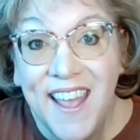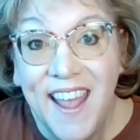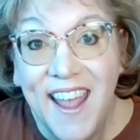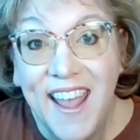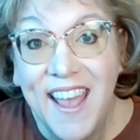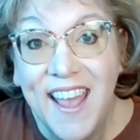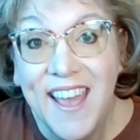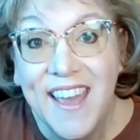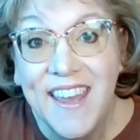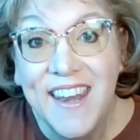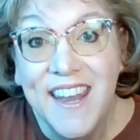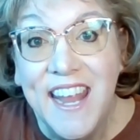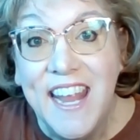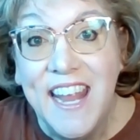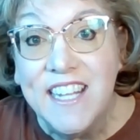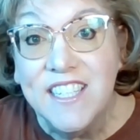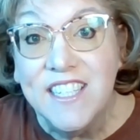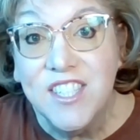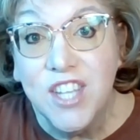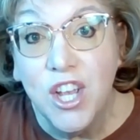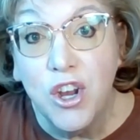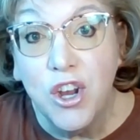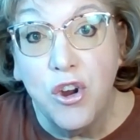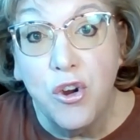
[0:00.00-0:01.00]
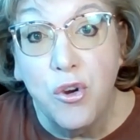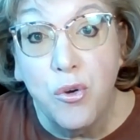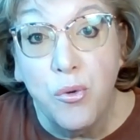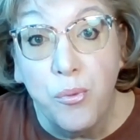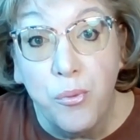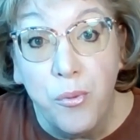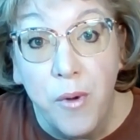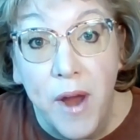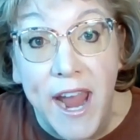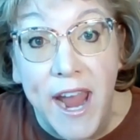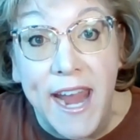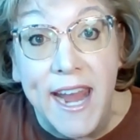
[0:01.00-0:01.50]
And it's a
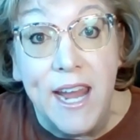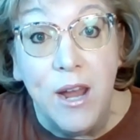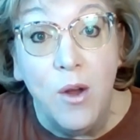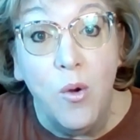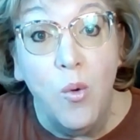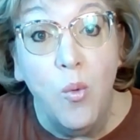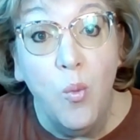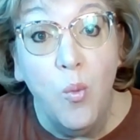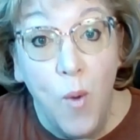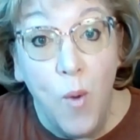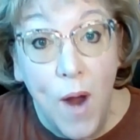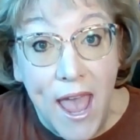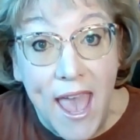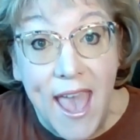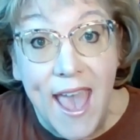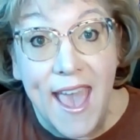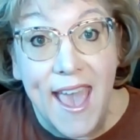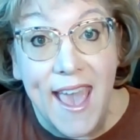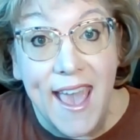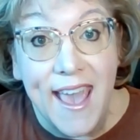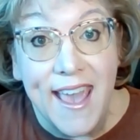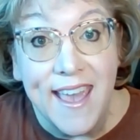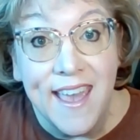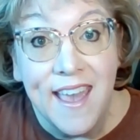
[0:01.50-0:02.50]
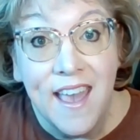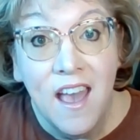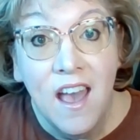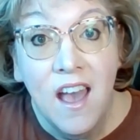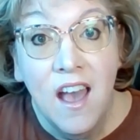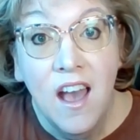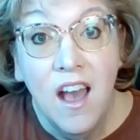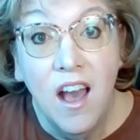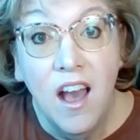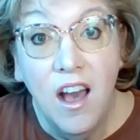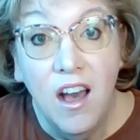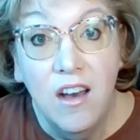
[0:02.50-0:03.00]
great way
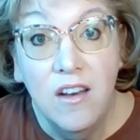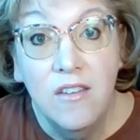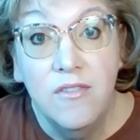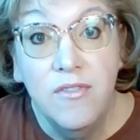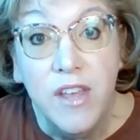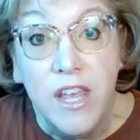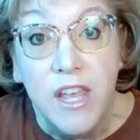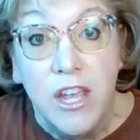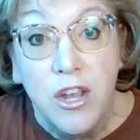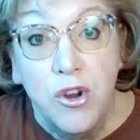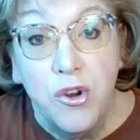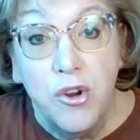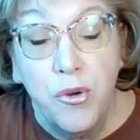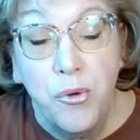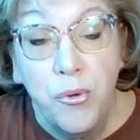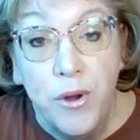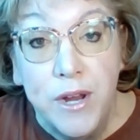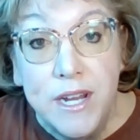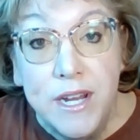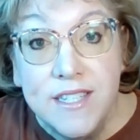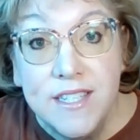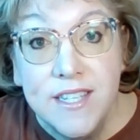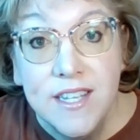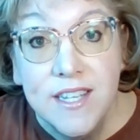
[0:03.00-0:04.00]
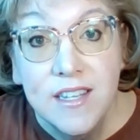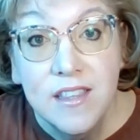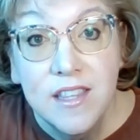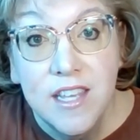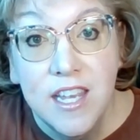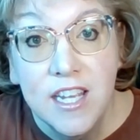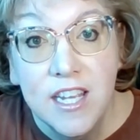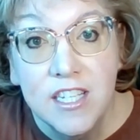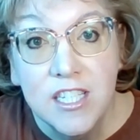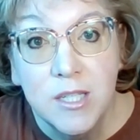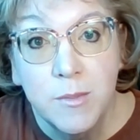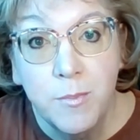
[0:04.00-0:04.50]
of increasing
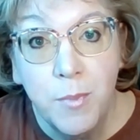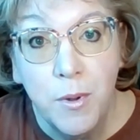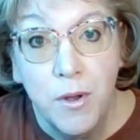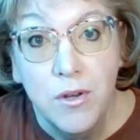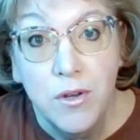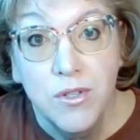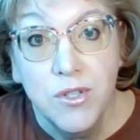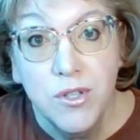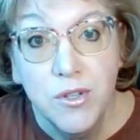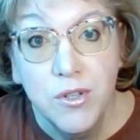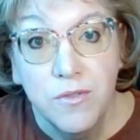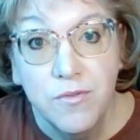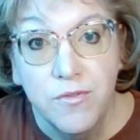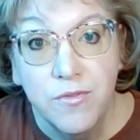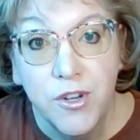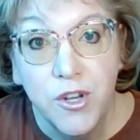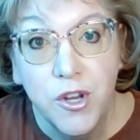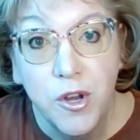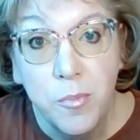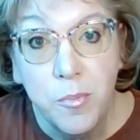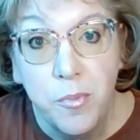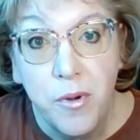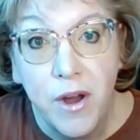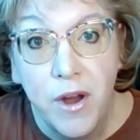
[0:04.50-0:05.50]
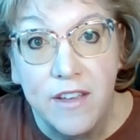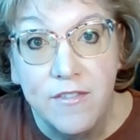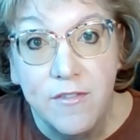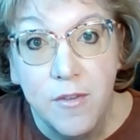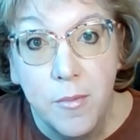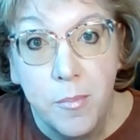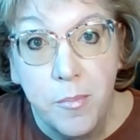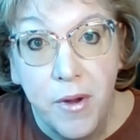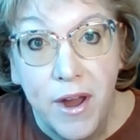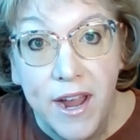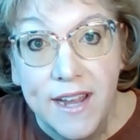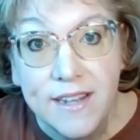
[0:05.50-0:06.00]
the exposure for your private
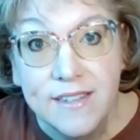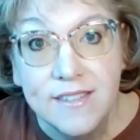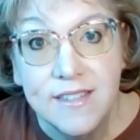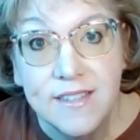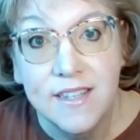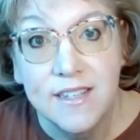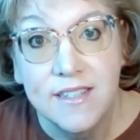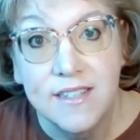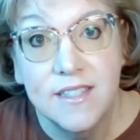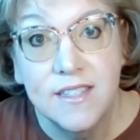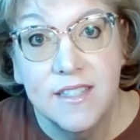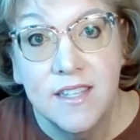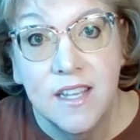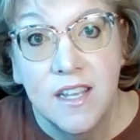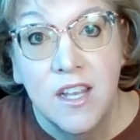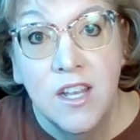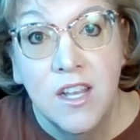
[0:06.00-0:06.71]
practice.